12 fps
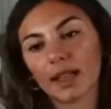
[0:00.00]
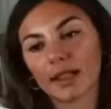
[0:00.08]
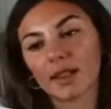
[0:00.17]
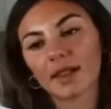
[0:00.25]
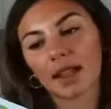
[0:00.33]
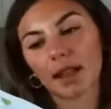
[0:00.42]

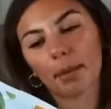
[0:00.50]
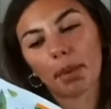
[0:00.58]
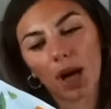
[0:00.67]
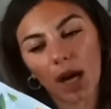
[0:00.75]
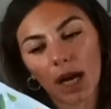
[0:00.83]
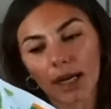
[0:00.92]
This is in the
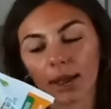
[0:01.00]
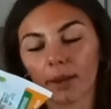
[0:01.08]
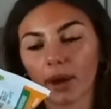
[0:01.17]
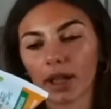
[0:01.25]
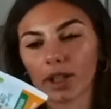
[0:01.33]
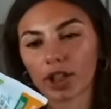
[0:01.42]
pod, I
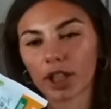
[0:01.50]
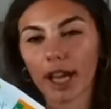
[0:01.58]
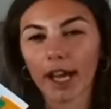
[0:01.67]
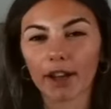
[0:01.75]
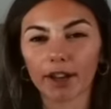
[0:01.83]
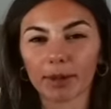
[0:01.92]
wanted
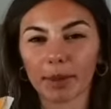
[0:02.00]
shelled,